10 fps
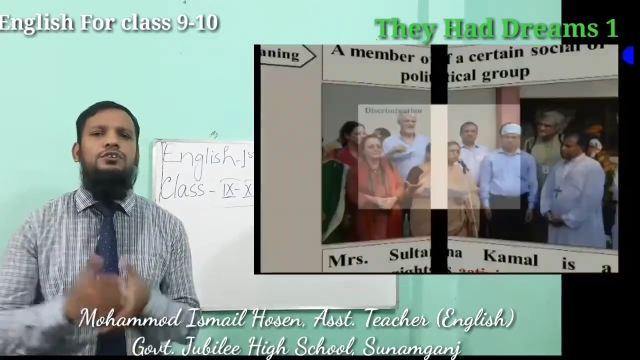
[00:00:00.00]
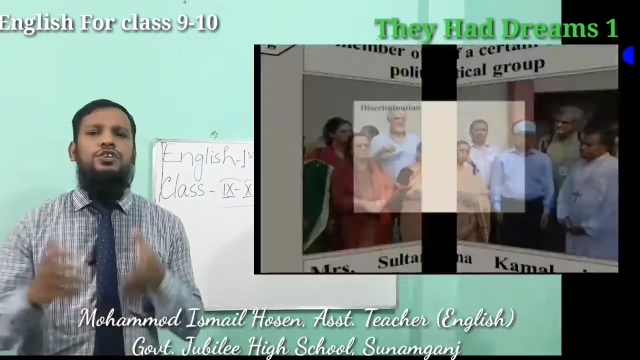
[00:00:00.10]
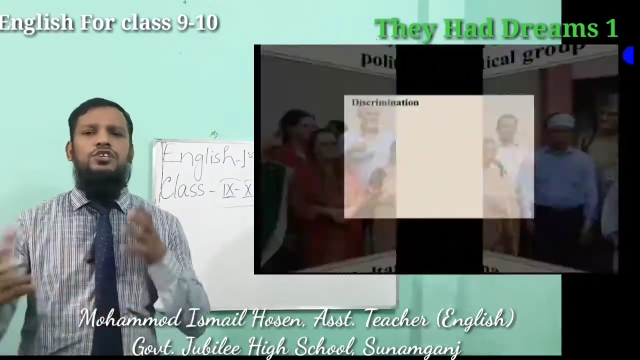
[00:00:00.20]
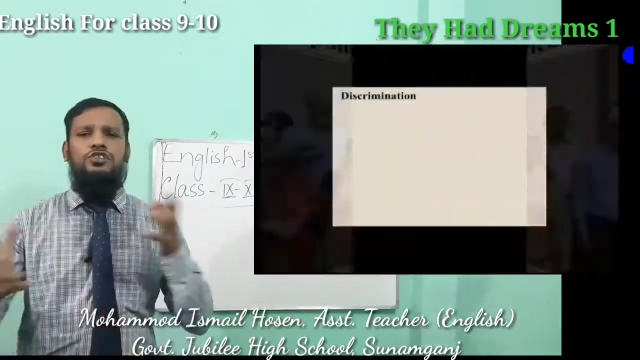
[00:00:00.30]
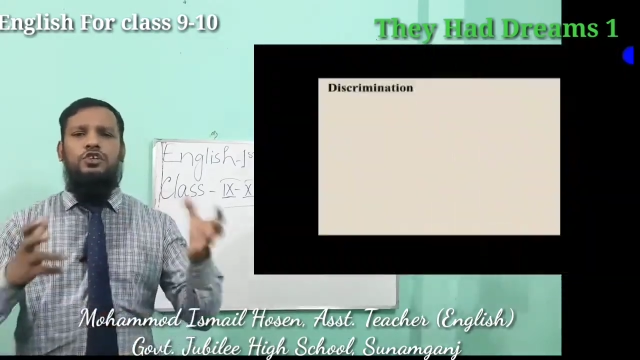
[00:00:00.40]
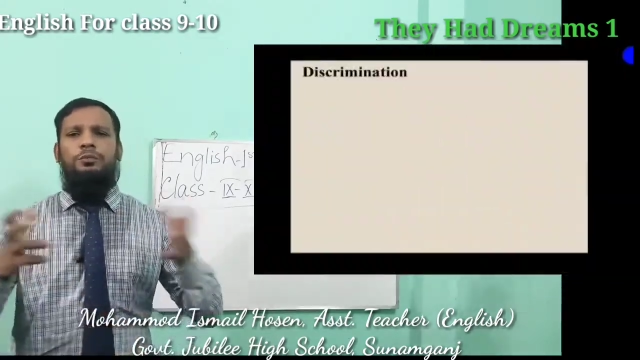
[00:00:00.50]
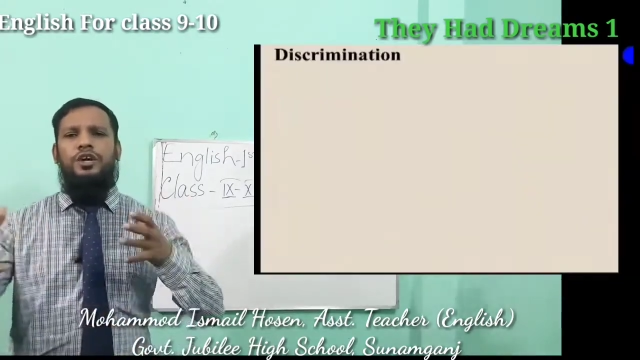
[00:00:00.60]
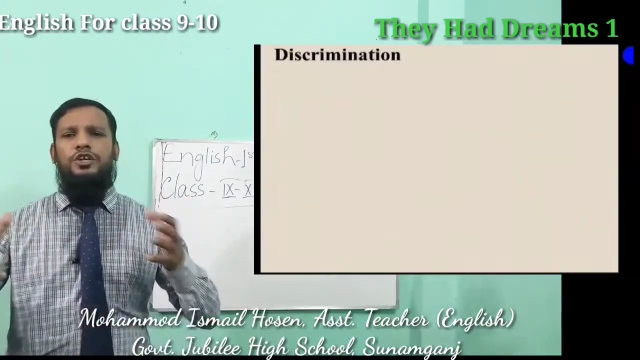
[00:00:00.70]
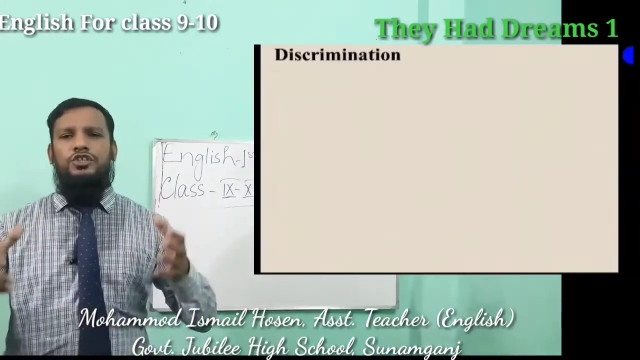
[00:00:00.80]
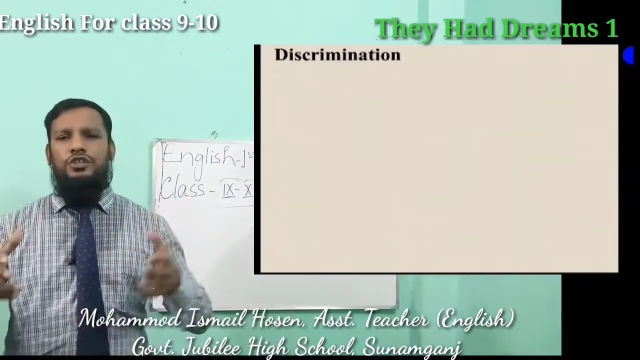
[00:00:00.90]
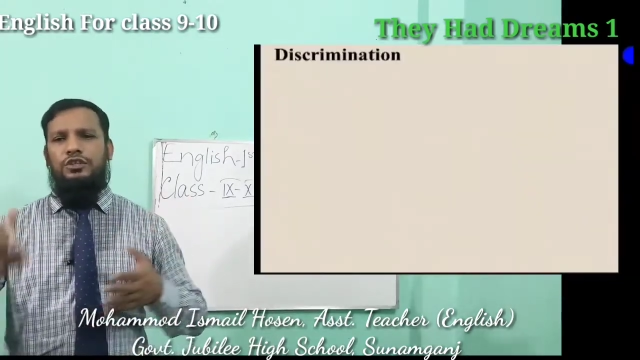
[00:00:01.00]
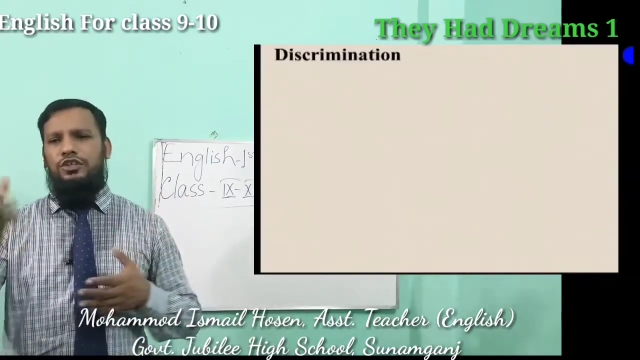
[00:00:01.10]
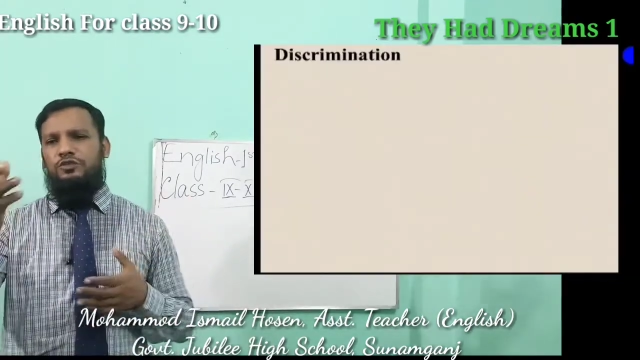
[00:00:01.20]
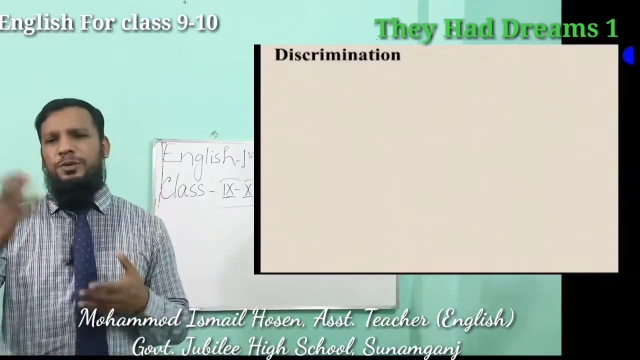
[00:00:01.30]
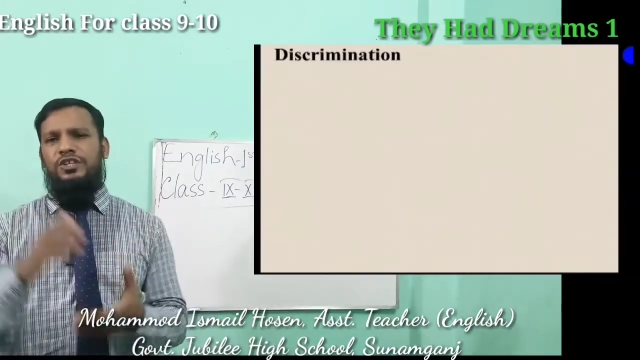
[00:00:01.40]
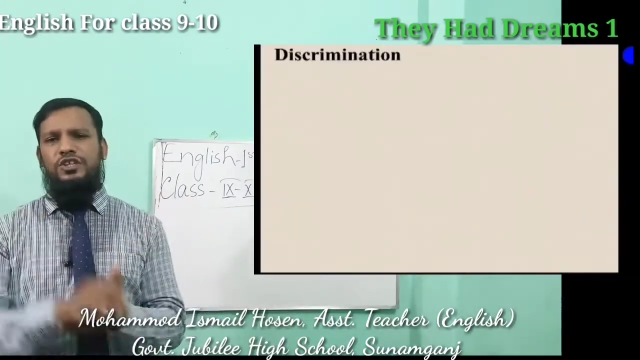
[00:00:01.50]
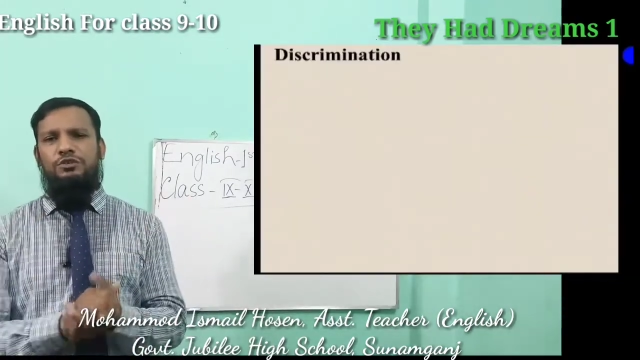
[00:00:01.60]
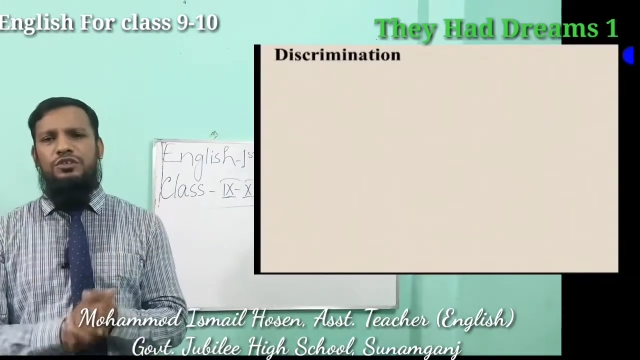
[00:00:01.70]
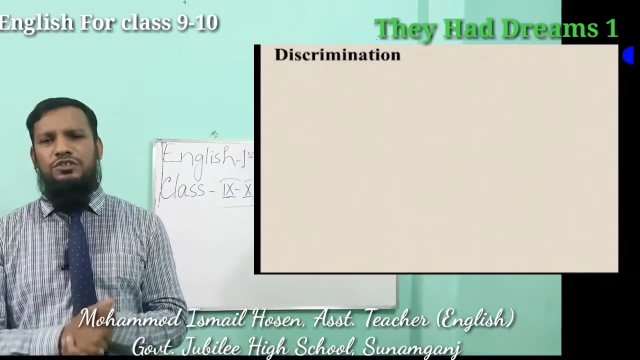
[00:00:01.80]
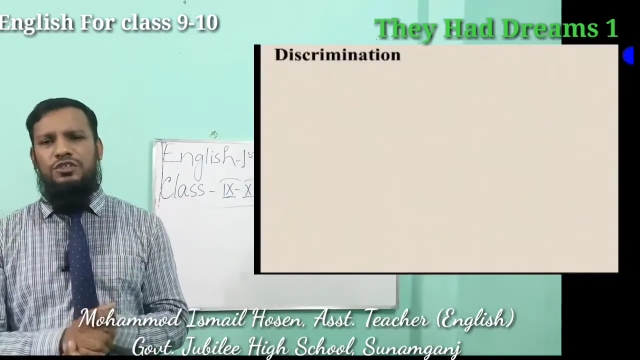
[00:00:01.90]
Discrimination. In this picture
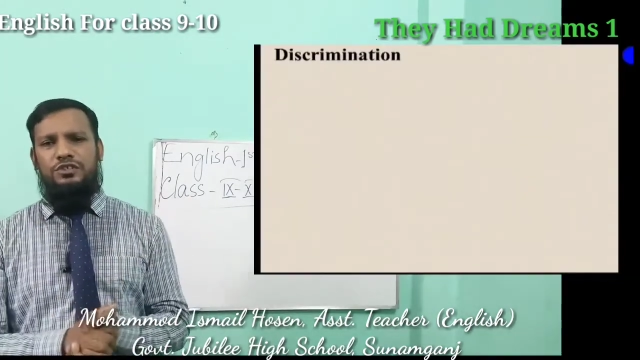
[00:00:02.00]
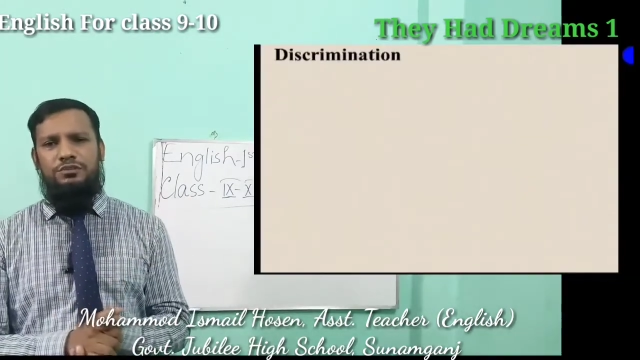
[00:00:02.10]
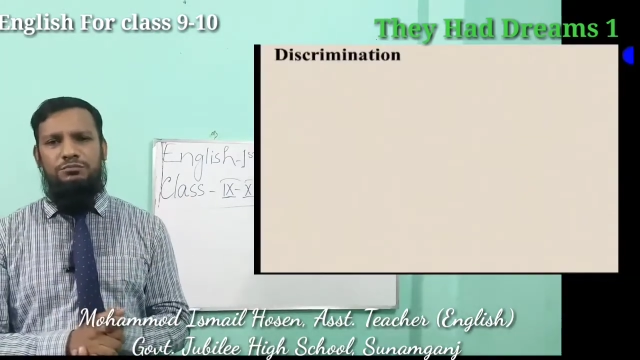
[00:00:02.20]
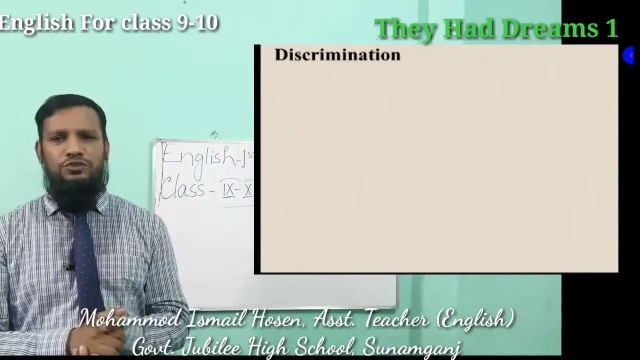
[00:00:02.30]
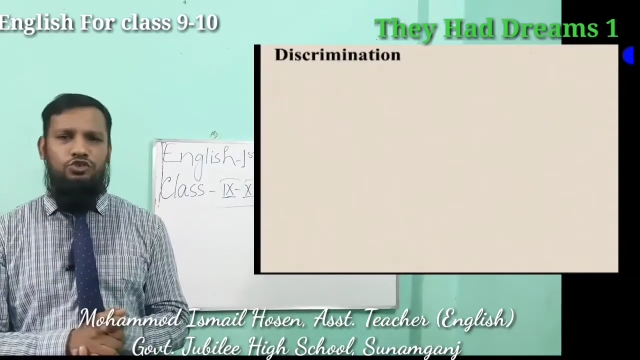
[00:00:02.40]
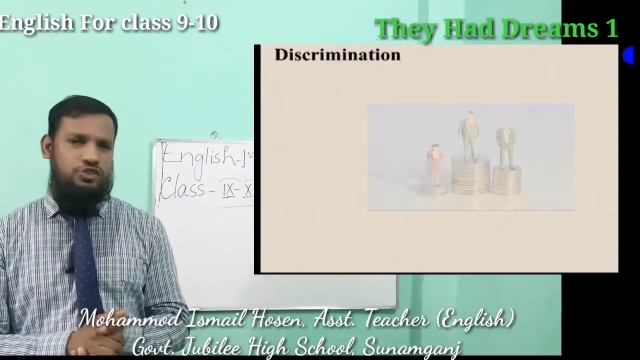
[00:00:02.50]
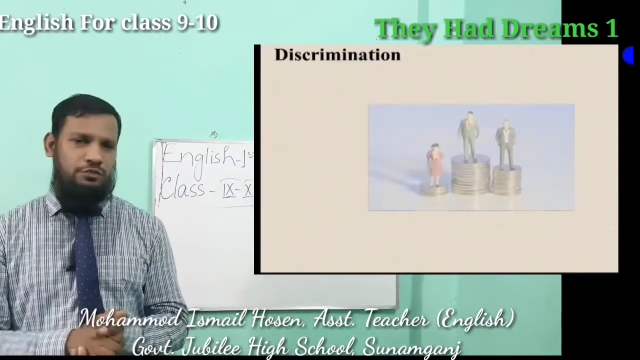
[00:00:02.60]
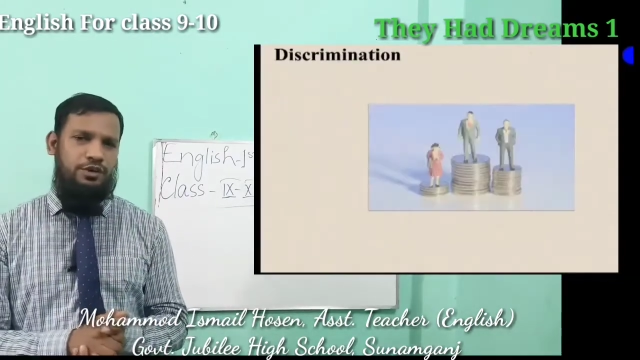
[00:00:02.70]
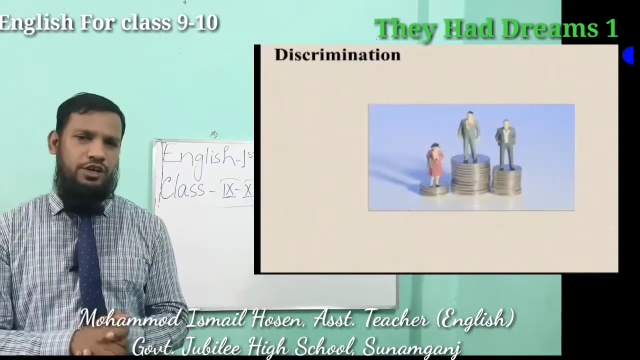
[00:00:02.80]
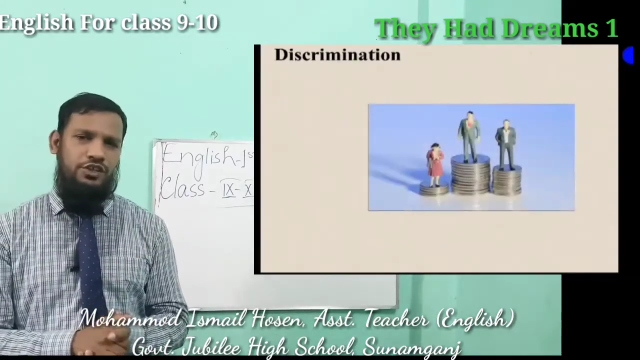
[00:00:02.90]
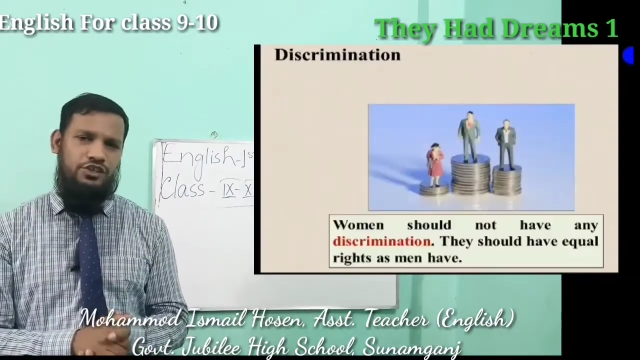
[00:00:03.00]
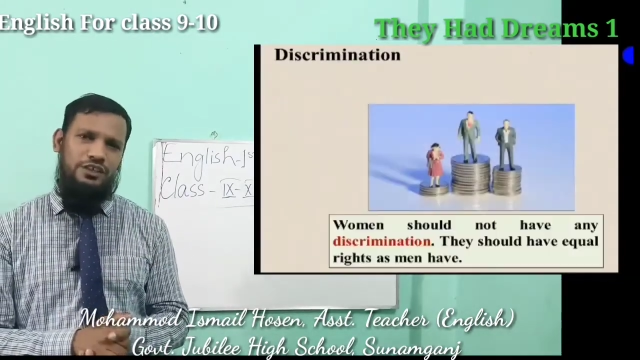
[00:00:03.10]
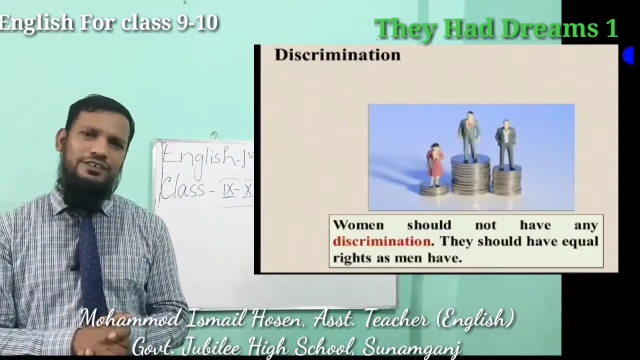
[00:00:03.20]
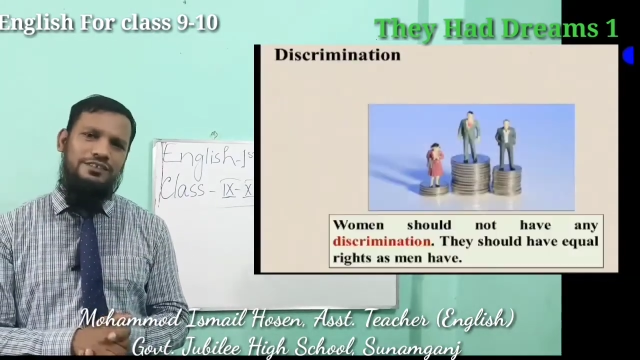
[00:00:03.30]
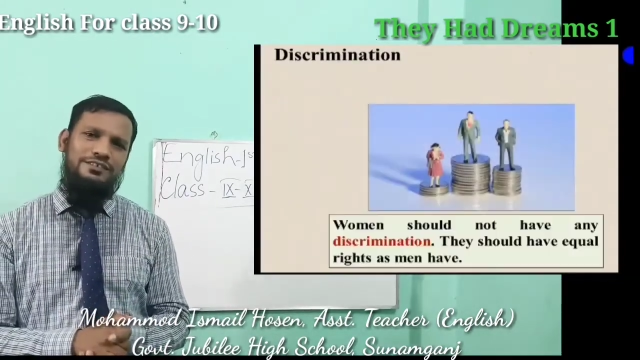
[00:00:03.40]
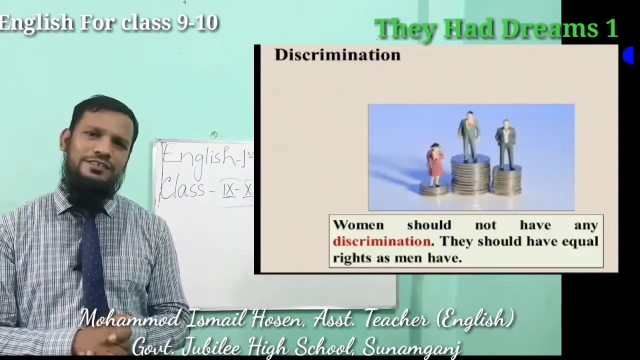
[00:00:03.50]
you can see some discrimination.